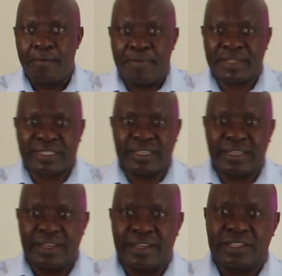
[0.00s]
But
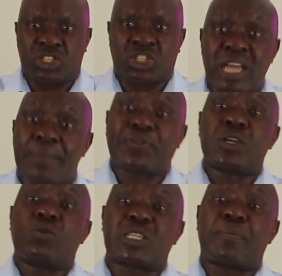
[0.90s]

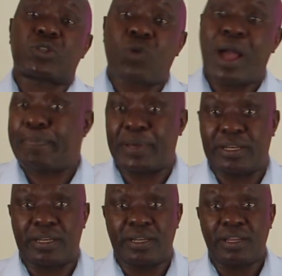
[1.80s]
something was about to
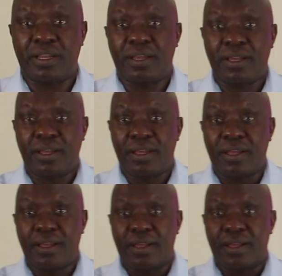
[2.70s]
happen
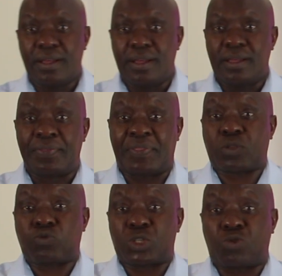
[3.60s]

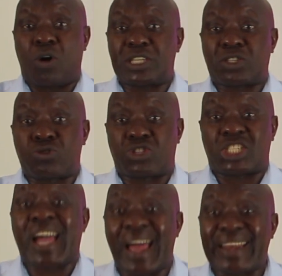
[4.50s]
that was going to
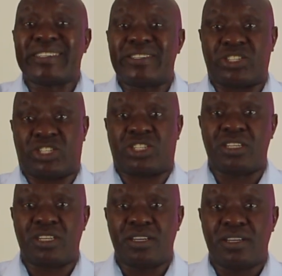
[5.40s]

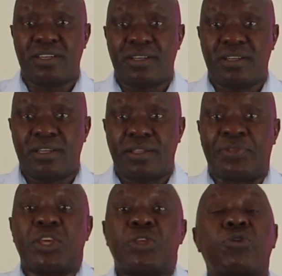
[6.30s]
challenge
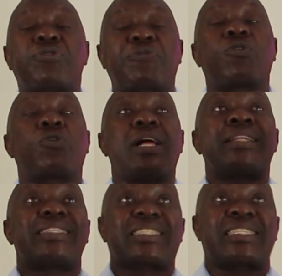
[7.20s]
the youthful
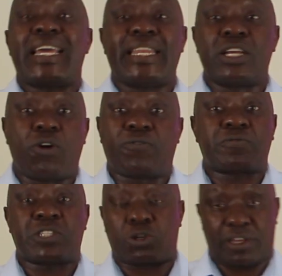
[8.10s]
understanding
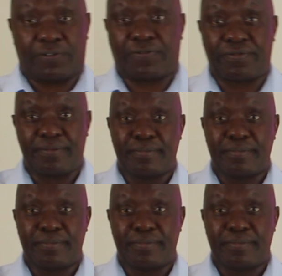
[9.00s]
of Joseph